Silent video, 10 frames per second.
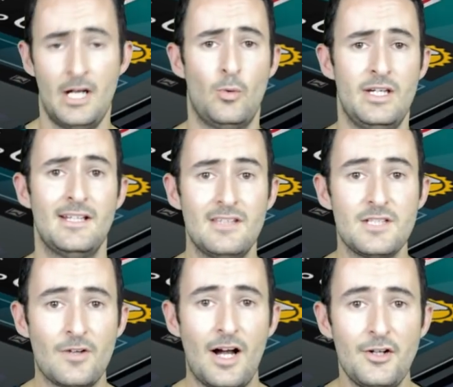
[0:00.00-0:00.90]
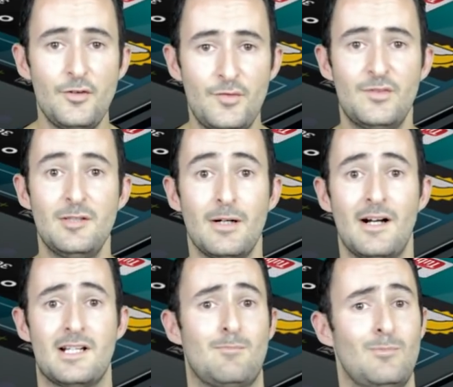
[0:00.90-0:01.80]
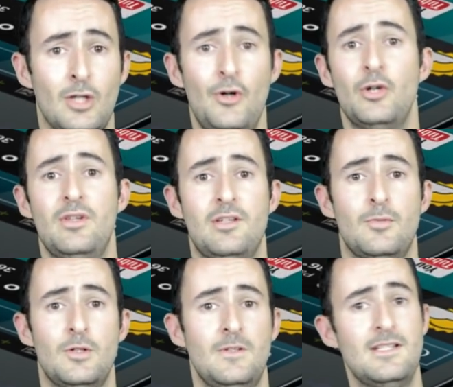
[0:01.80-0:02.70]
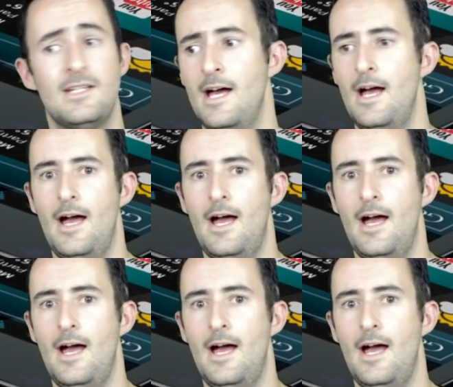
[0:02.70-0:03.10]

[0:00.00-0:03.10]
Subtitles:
Well, you get this for $150, load it with your movies,